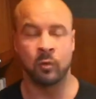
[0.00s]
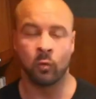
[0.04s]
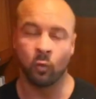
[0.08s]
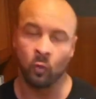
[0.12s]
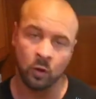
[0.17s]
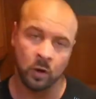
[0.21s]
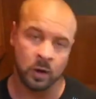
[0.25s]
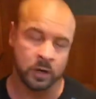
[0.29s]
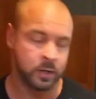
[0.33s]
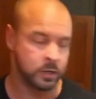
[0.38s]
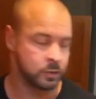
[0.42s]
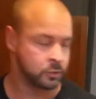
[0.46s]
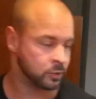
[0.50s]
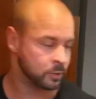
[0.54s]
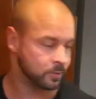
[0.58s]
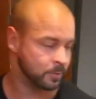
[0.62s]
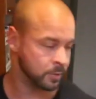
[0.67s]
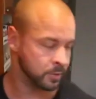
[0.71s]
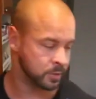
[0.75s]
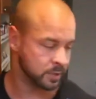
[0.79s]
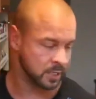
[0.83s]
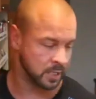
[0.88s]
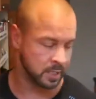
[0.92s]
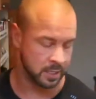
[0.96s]

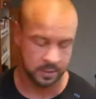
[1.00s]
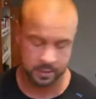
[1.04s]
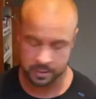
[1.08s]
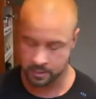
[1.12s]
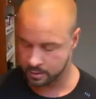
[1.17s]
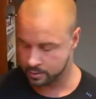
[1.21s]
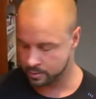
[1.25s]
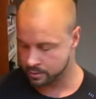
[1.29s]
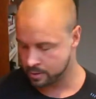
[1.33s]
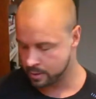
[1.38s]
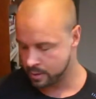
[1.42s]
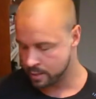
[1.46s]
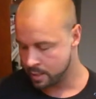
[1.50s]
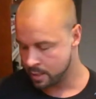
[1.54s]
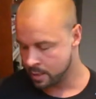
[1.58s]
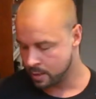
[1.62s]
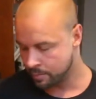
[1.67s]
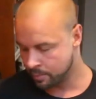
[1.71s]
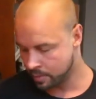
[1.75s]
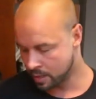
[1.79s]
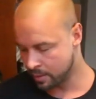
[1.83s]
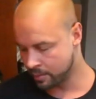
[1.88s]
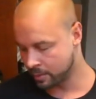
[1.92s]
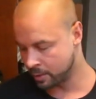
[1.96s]
100%
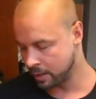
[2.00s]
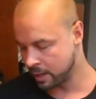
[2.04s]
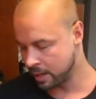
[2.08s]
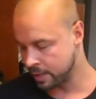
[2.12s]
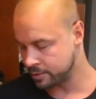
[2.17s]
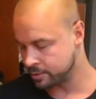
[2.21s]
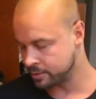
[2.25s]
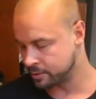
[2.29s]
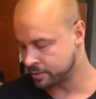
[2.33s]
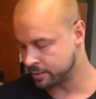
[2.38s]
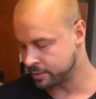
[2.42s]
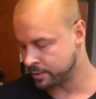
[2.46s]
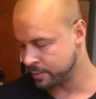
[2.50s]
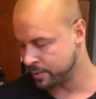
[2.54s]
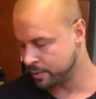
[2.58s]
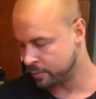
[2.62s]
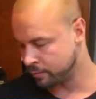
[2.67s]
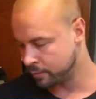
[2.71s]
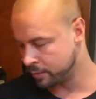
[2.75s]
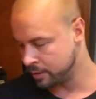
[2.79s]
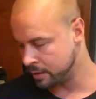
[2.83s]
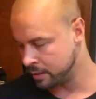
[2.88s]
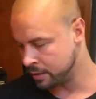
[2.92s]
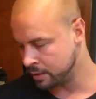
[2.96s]
pomegranate juice. Let me
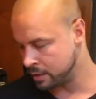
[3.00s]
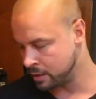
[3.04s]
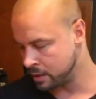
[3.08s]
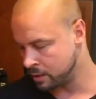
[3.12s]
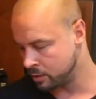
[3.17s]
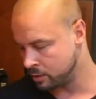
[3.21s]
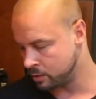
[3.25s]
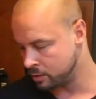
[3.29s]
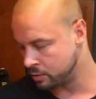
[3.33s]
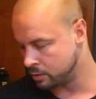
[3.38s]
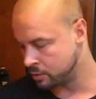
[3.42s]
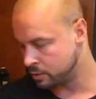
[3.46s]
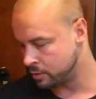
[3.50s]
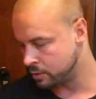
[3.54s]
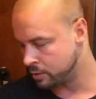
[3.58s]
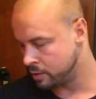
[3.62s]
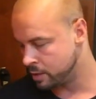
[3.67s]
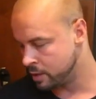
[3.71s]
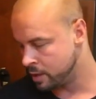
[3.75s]
read you